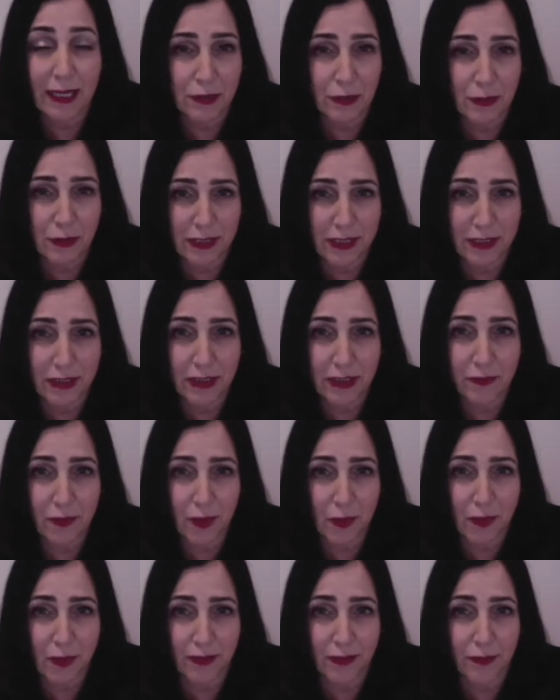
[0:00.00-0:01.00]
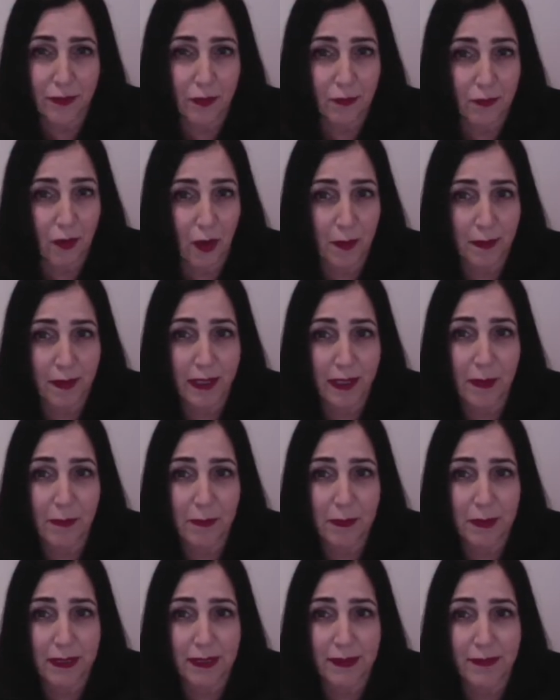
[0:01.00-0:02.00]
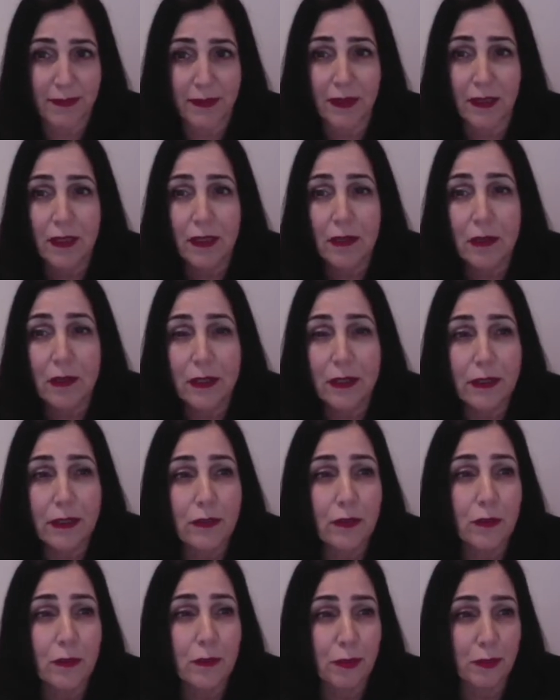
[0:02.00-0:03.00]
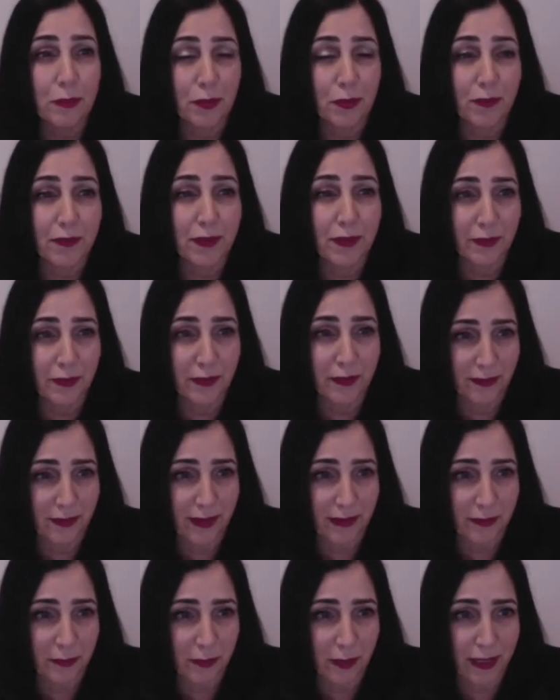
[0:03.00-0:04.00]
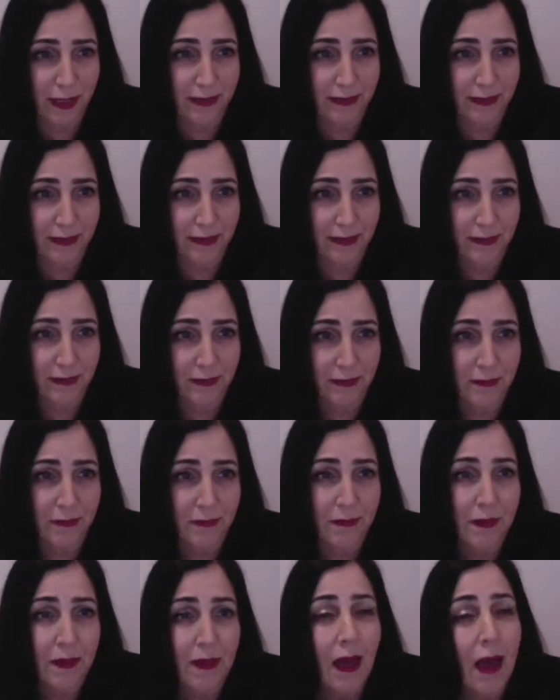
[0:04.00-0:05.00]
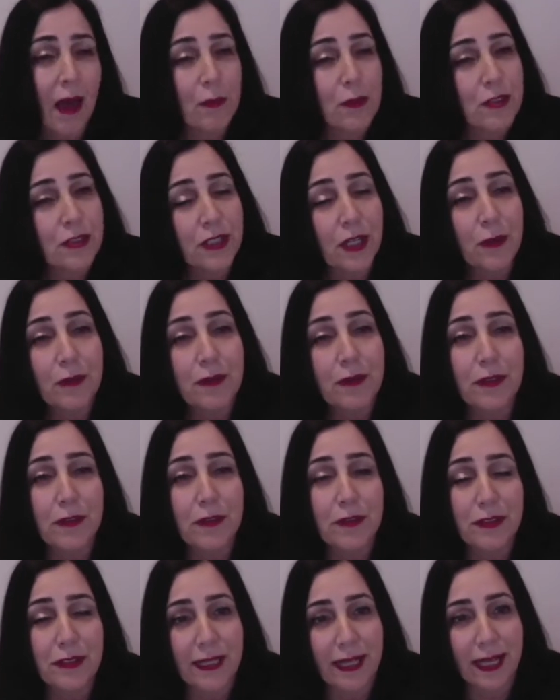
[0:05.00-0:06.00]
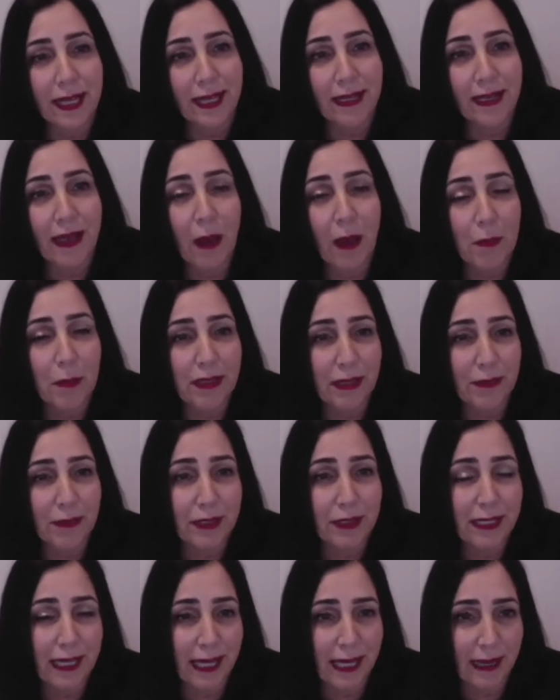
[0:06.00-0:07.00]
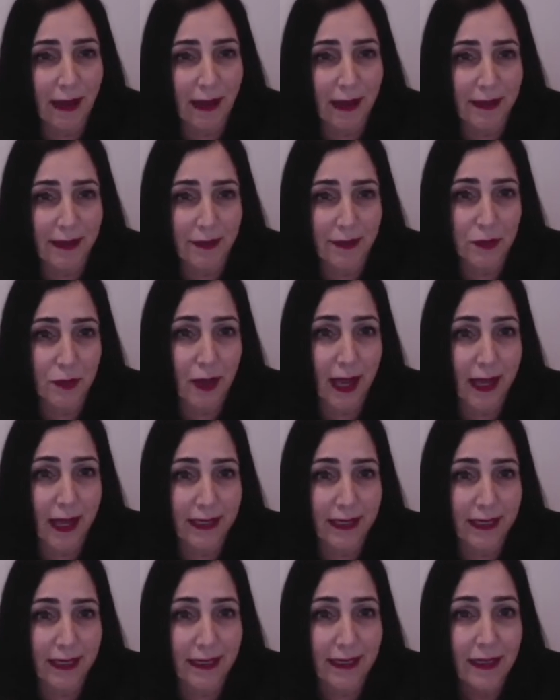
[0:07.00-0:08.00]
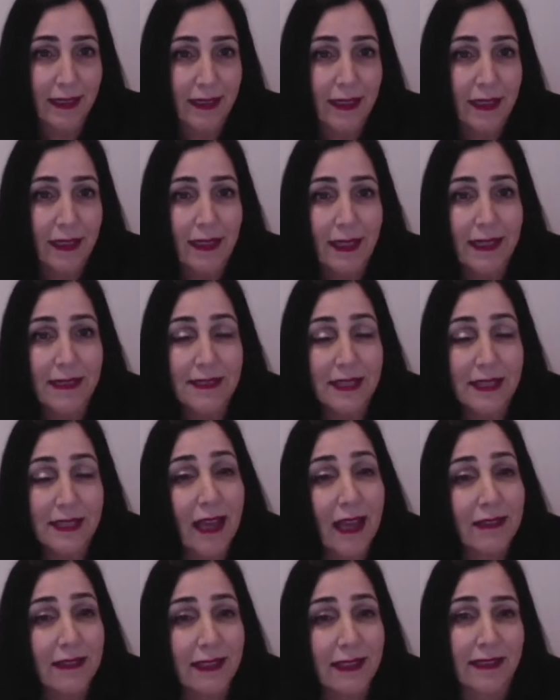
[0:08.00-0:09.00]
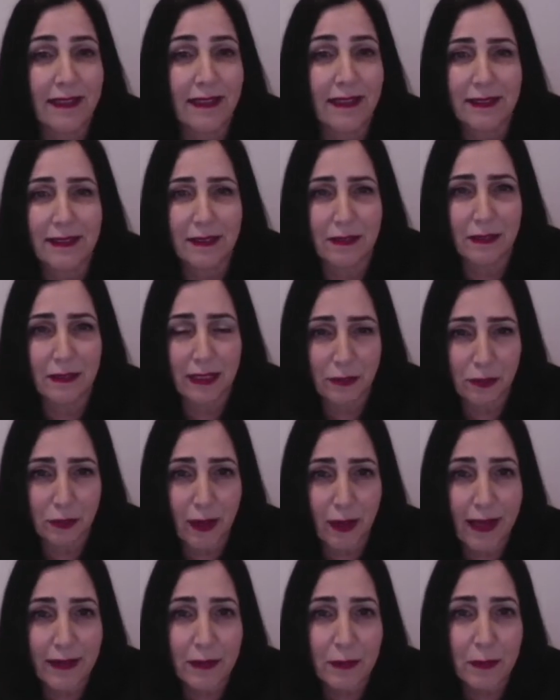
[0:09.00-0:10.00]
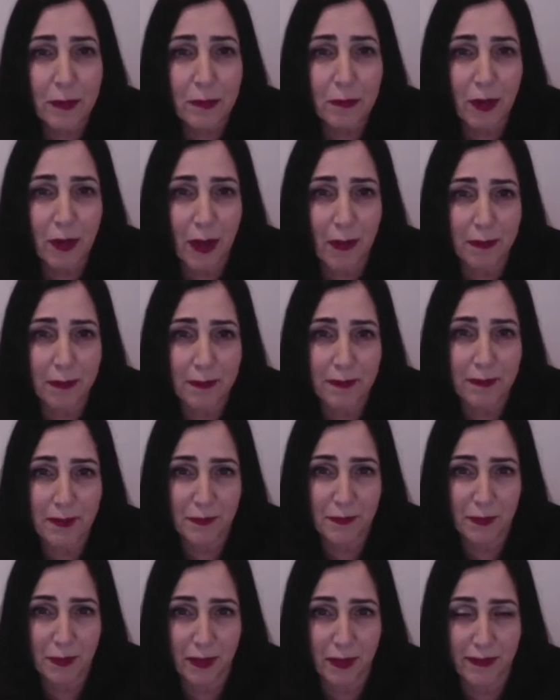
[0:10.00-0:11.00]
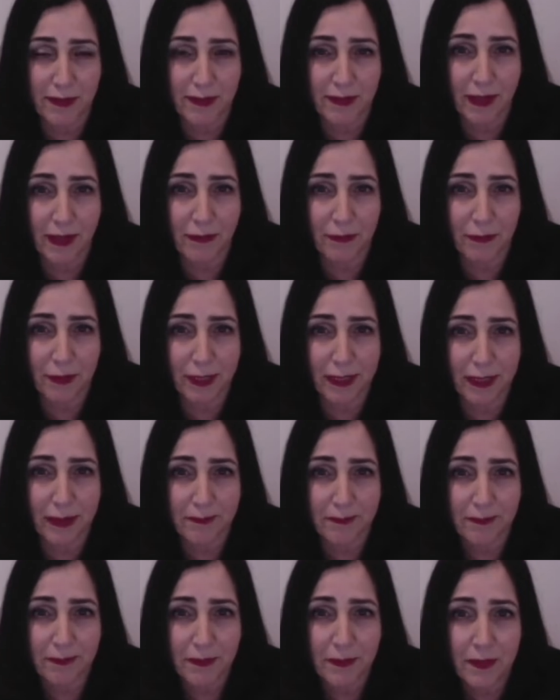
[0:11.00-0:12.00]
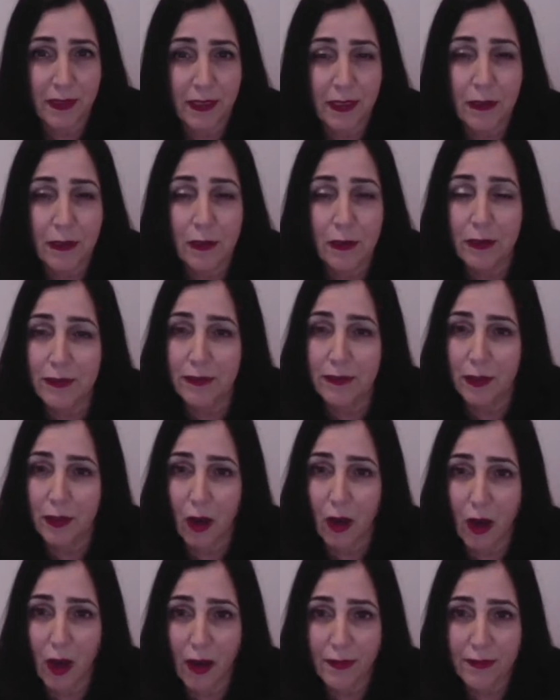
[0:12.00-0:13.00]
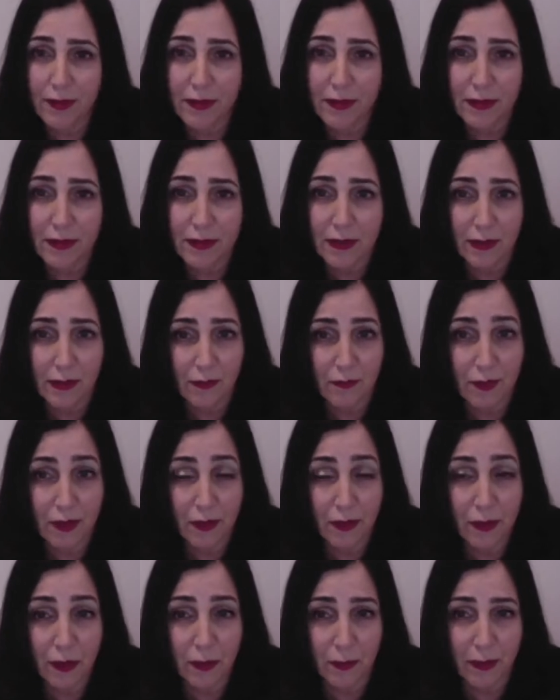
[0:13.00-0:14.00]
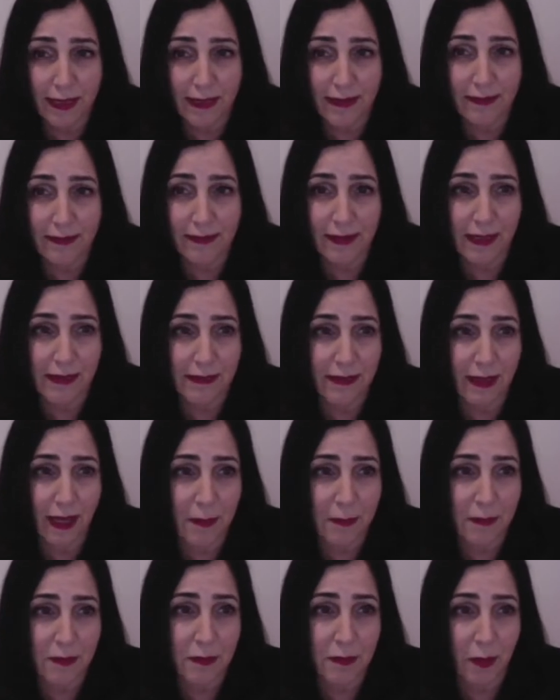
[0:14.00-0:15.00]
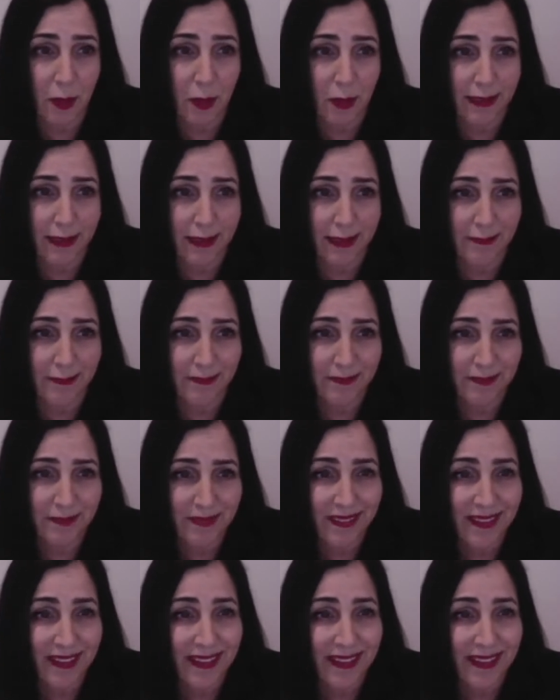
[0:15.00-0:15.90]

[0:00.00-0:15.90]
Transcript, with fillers: a strategic focus for pharma companies looking to improve their success rates. I will share with you today how benevolent AI is tracking is tackling this in, the intractable problems of drug discovery, including the cost, failure rates, and time to market,